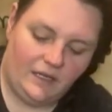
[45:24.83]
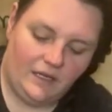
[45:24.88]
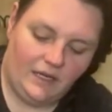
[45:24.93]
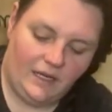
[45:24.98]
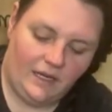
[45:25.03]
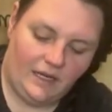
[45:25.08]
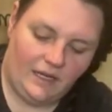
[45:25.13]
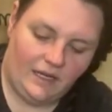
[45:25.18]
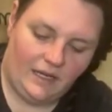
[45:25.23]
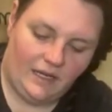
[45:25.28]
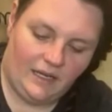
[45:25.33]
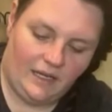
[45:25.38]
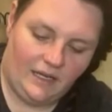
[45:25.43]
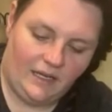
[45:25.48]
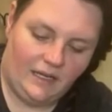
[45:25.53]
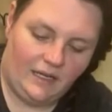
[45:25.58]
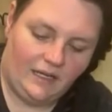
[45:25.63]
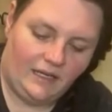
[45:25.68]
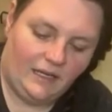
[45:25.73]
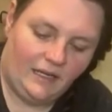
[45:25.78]
And
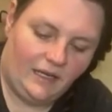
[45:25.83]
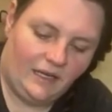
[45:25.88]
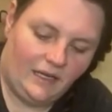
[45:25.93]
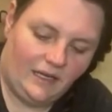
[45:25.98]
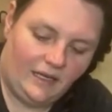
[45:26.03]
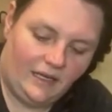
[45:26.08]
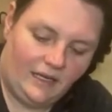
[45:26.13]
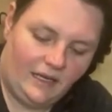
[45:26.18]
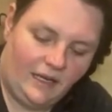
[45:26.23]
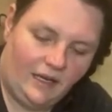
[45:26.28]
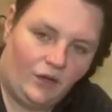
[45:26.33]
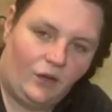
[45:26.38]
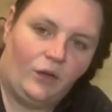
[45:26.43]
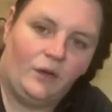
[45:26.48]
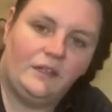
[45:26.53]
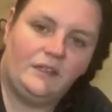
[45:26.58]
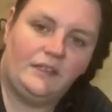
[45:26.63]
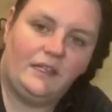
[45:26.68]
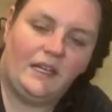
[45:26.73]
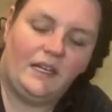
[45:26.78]
then, of
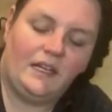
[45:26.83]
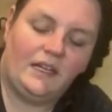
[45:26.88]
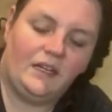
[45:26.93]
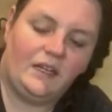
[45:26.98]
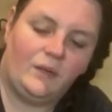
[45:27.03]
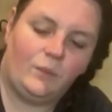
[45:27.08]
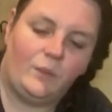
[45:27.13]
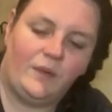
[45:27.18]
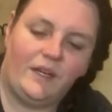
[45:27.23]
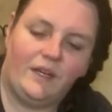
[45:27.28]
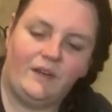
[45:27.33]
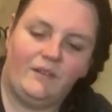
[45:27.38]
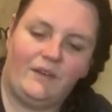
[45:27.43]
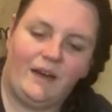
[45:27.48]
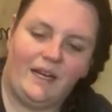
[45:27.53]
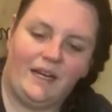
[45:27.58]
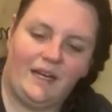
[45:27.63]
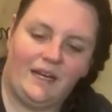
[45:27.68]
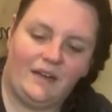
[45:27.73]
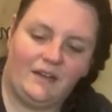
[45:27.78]
course, they look weird
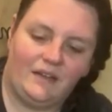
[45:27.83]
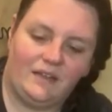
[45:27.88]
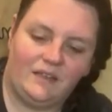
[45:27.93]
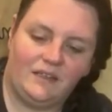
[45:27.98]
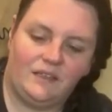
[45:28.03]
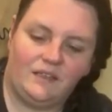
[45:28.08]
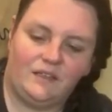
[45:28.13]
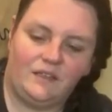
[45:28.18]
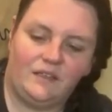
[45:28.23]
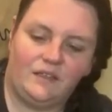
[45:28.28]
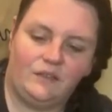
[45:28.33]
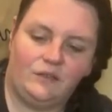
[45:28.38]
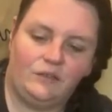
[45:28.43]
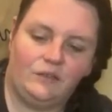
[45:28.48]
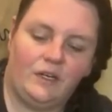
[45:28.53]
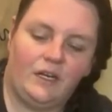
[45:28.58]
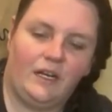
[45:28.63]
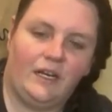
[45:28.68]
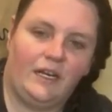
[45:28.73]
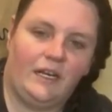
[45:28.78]
right now because they're still
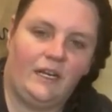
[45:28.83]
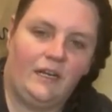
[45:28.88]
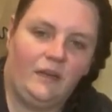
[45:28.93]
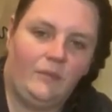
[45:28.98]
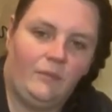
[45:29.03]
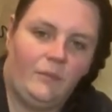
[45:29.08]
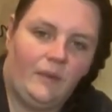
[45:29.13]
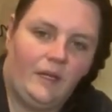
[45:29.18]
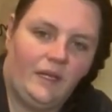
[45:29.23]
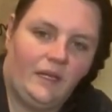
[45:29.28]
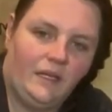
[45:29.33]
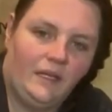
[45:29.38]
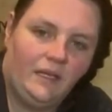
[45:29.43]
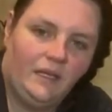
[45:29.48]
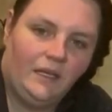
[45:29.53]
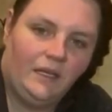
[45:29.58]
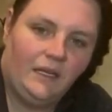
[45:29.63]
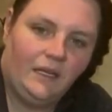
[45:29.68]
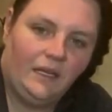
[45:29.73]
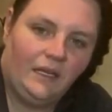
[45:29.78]
drying, but
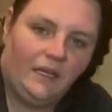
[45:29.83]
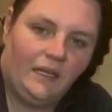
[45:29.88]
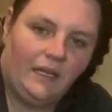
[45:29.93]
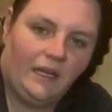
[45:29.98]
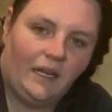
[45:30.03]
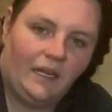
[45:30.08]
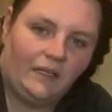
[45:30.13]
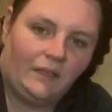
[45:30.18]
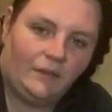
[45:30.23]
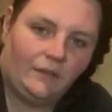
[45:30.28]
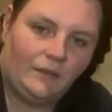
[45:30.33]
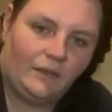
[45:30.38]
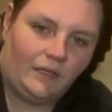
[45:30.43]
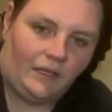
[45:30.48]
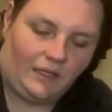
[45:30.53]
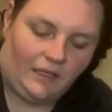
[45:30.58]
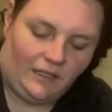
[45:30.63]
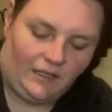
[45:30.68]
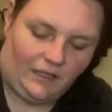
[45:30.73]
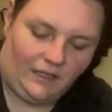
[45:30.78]
that's
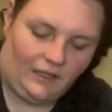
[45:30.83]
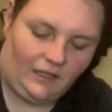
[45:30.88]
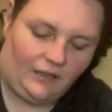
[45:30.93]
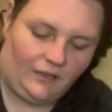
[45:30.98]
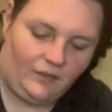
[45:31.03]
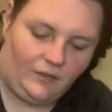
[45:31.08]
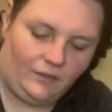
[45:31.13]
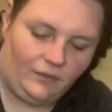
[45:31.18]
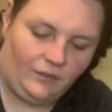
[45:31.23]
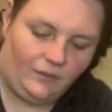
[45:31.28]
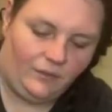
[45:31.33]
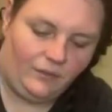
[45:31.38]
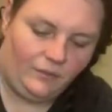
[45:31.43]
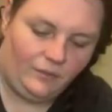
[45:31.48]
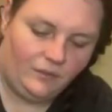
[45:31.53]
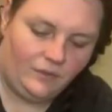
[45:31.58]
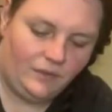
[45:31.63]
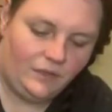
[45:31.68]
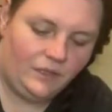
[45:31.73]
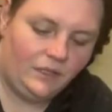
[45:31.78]
really cute.